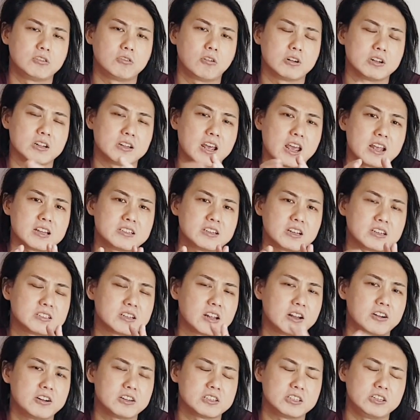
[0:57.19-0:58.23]
or the
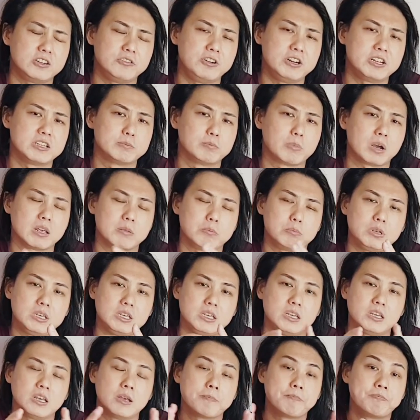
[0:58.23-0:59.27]
S600 series might
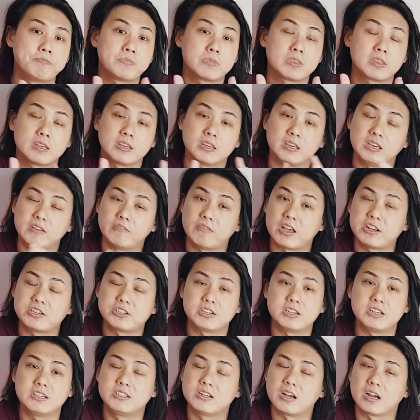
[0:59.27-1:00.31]
be
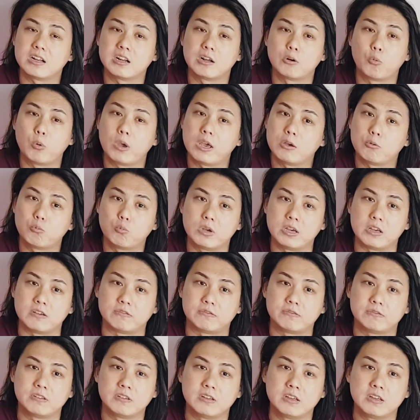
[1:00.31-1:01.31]
eventually done away with.